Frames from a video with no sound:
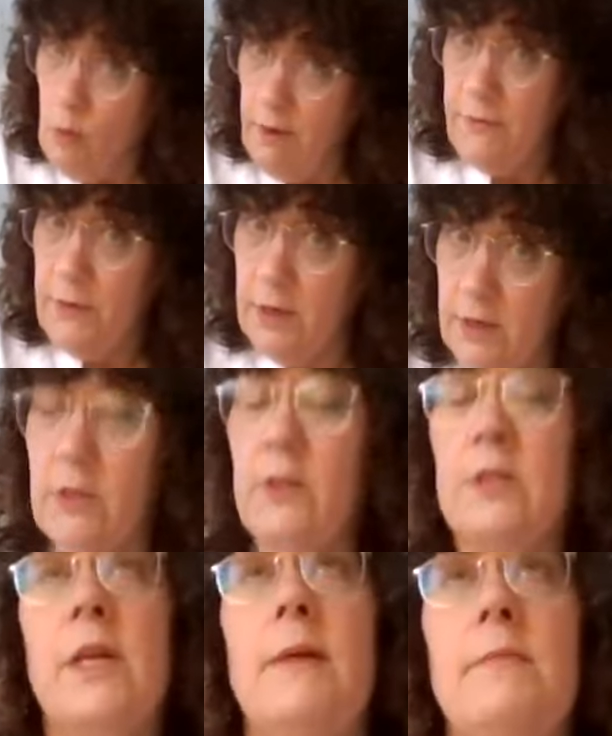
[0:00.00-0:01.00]
orphanage at
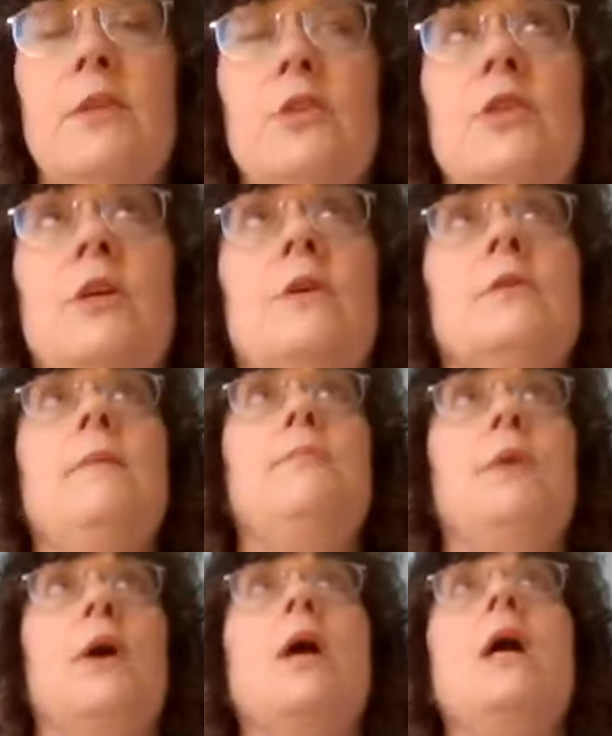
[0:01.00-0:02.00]
the time that she goes
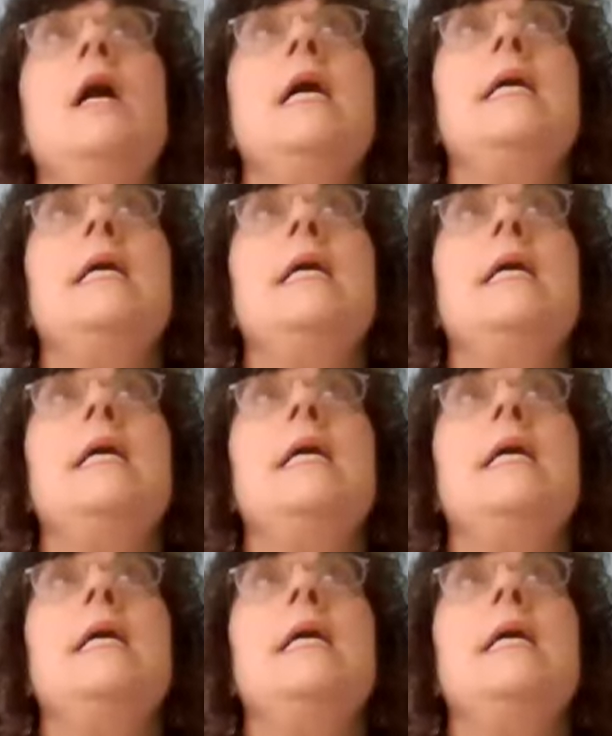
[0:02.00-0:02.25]
up there